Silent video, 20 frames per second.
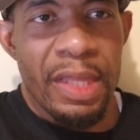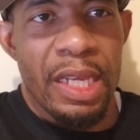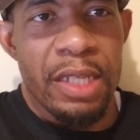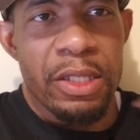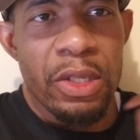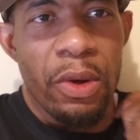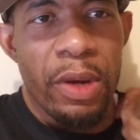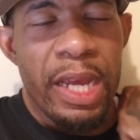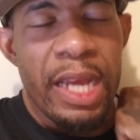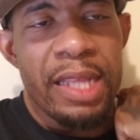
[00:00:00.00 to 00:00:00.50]

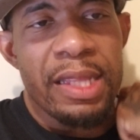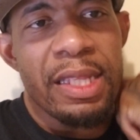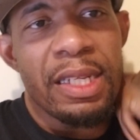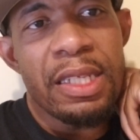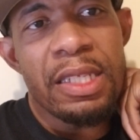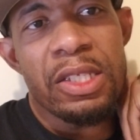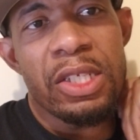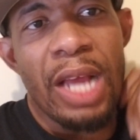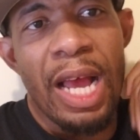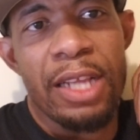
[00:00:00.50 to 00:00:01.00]
So,
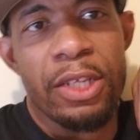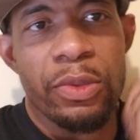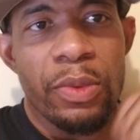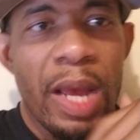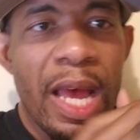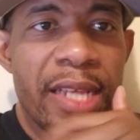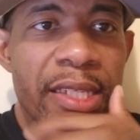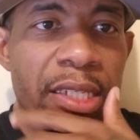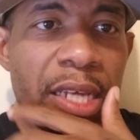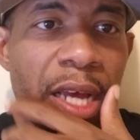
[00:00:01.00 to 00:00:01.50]
Anthony
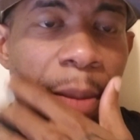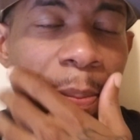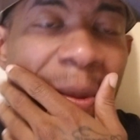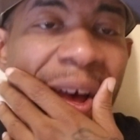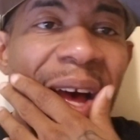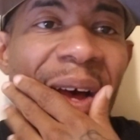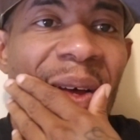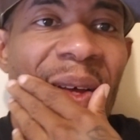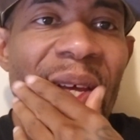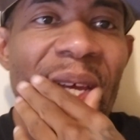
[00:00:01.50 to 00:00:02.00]
Joshua has come out